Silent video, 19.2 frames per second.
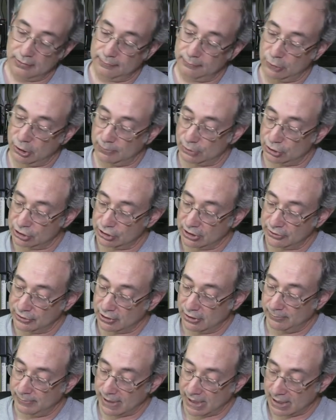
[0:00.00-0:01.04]
pretty much nothing
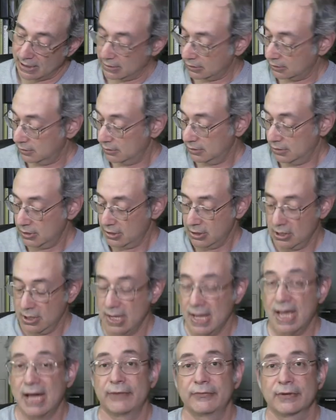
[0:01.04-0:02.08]
on back.
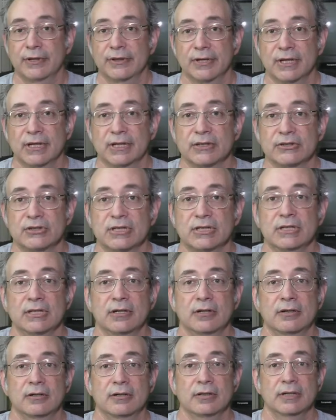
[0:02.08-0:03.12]
Everything is
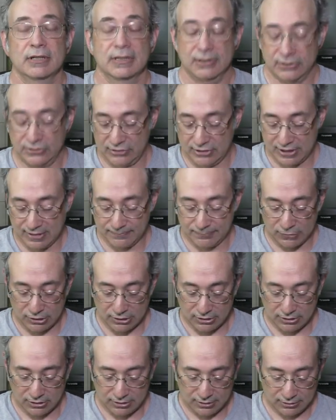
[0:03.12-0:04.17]
here except
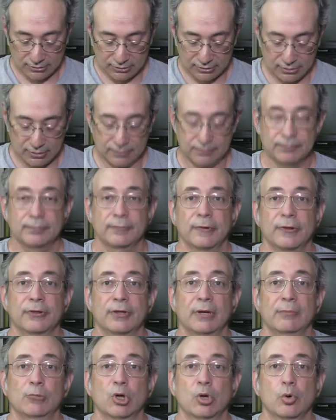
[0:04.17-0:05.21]
the
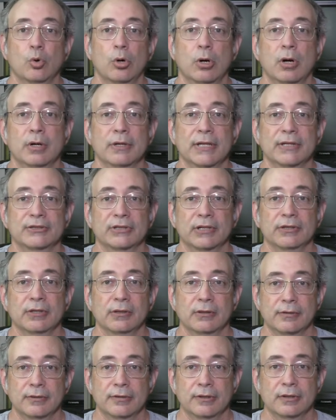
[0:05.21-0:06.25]
thumb required that's
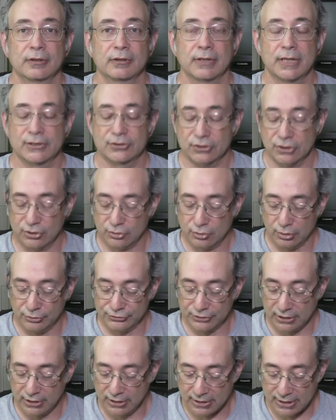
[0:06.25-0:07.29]
on the lens control
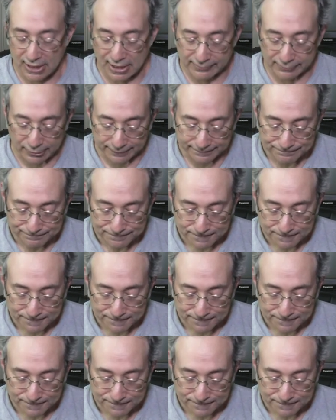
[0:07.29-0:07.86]
side of the camera.